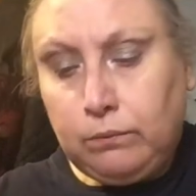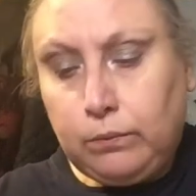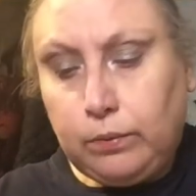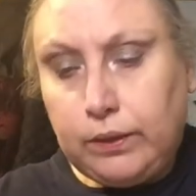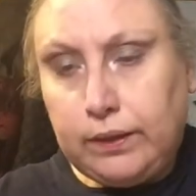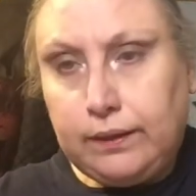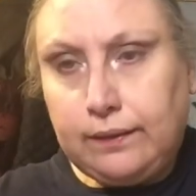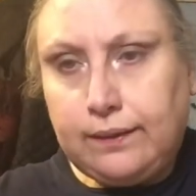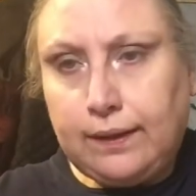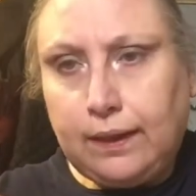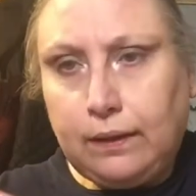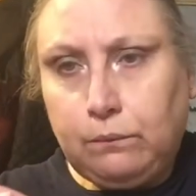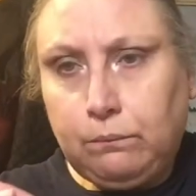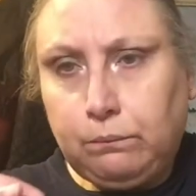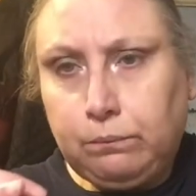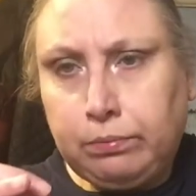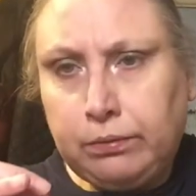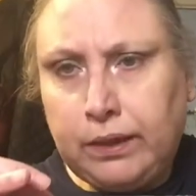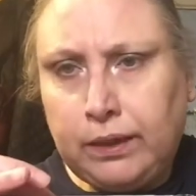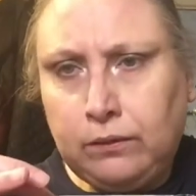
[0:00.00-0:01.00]
with that
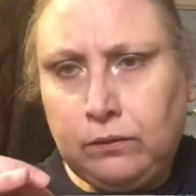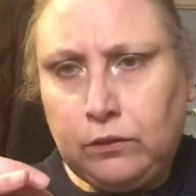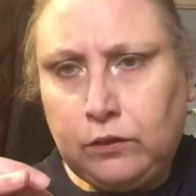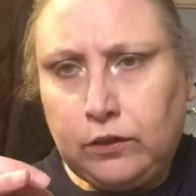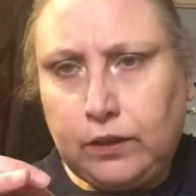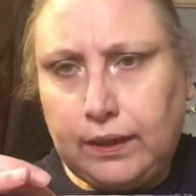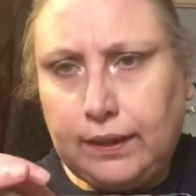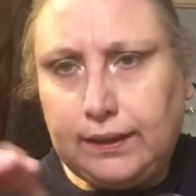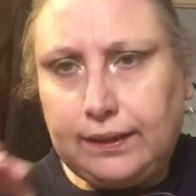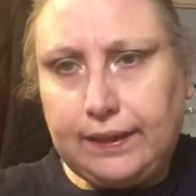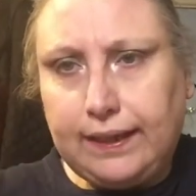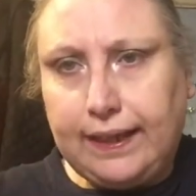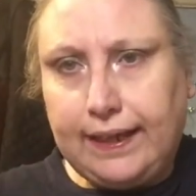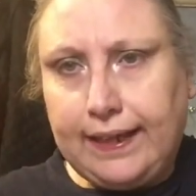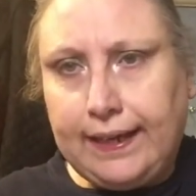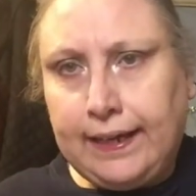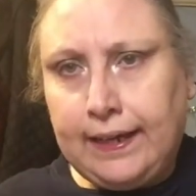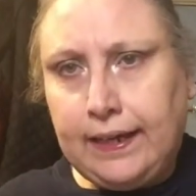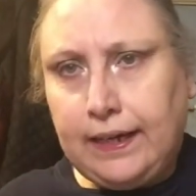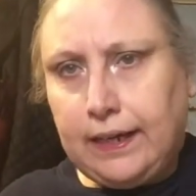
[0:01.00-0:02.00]
brown shade
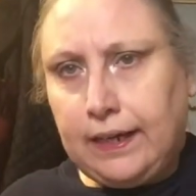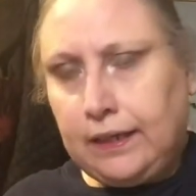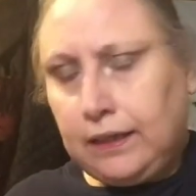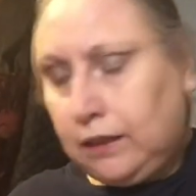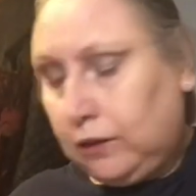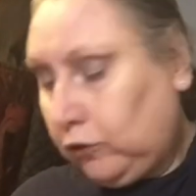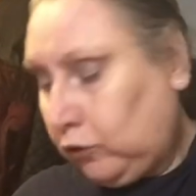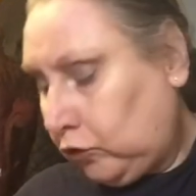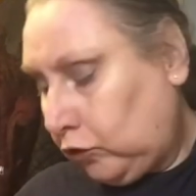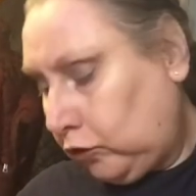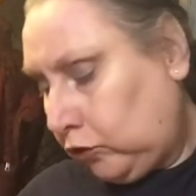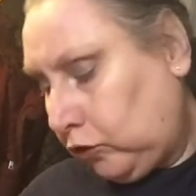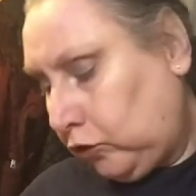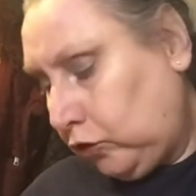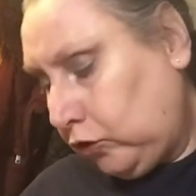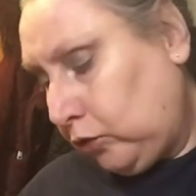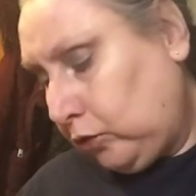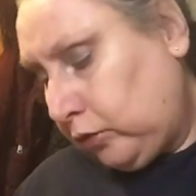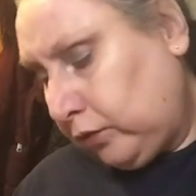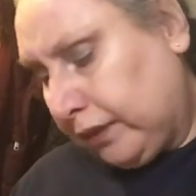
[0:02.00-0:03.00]
there and I'll just
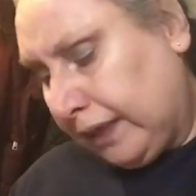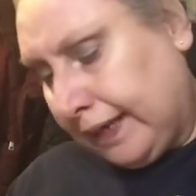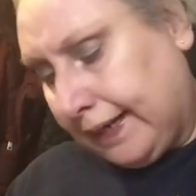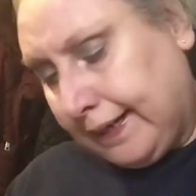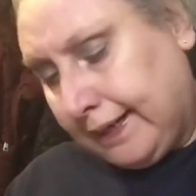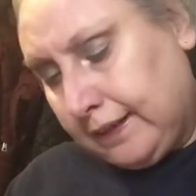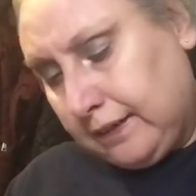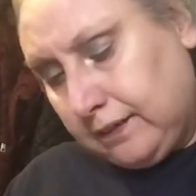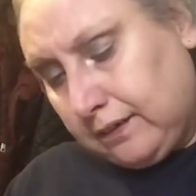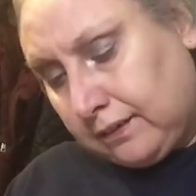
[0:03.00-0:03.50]
use that